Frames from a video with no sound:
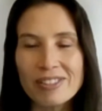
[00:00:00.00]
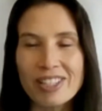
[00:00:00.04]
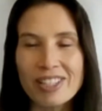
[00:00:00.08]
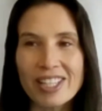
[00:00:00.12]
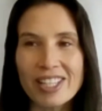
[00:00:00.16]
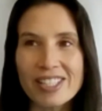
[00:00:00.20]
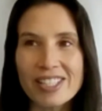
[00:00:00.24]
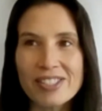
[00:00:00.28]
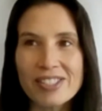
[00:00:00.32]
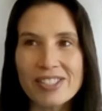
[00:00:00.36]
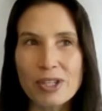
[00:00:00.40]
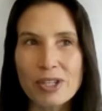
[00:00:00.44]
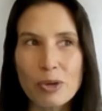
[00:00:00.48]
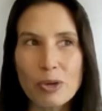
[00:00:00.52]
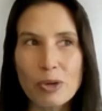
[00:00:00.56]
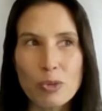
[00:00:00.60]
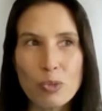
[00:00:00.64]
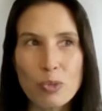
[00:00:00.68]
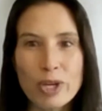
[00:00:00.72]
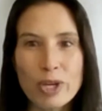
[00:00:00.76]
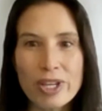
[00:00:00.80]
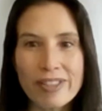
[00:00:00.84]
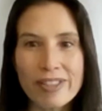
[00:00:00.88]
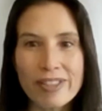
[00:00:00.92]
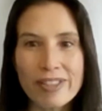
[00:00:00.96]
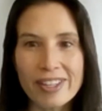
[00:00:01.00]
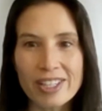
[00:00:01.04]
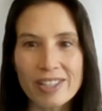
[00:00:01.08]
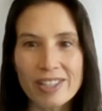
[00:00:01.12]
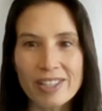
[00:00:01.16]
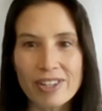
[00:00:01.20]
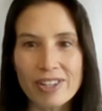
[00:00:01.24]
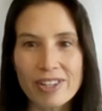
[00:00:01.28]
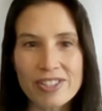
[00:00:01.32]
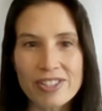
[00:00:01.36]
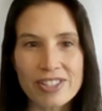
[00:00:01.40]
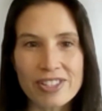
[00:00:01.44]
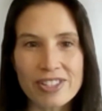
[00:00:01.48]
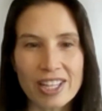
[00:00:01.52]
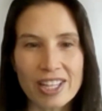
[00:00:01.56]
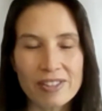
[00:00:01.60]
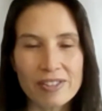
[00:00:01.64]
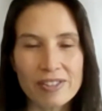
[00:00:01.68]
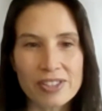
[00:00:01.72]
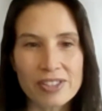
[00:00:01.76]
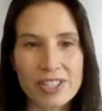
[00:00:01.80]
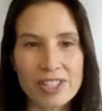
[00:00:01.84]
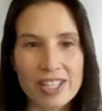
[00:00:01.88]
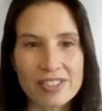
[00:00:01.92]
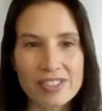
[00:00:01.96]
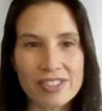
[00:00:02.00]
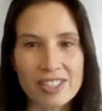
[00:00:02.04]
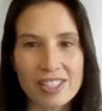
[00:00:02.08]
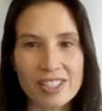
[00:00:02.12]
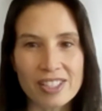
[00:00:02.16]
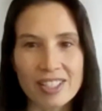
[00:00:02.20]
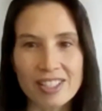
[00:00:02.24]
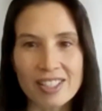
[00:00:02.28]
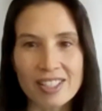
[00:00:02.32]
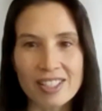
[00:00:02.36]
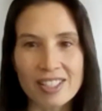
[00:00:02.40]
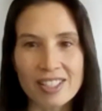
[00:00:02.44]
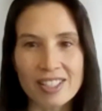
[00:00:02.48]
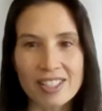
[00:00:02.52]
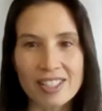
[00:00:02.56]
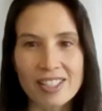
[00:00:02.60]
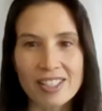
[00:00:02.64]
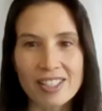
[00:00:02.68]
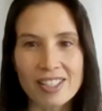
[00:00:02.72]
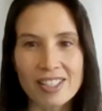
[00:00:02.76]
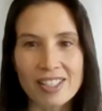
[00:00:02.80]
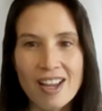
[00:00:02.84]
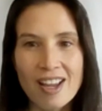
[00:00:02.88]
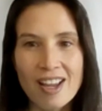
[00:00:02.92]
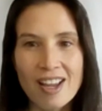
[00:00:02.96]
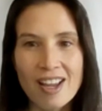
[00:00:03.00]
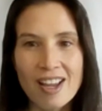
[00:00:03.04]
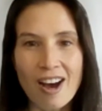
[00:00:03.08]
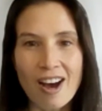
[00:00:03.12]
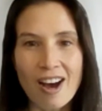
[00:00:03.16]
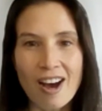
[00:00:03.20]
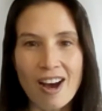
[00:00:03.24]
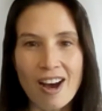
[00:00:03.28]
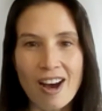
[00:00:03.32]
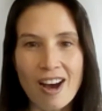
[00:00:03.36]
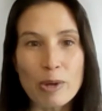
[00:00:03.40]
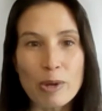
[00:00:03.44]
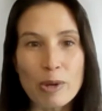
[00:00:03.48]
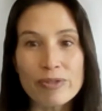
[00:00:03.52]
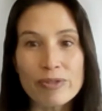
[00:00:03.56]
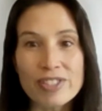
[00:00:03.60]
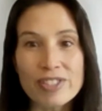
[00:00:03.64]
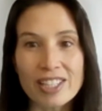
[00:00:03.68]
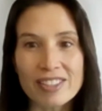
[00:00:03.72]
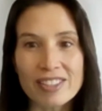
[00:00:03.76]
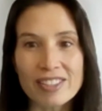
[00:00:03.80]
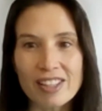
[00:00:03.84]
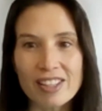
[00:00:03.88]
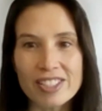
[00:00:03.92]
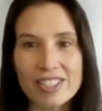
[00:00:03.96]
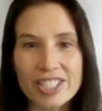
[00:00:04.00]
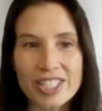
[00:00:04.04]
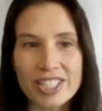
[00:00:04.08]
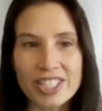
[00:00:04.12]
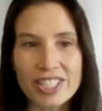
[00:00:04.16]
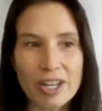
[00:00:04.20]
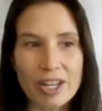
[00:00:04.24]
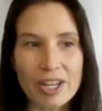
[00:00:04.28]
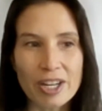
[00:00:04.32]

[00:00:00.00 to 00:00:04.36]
So we think of ourselves as a automotive technology company.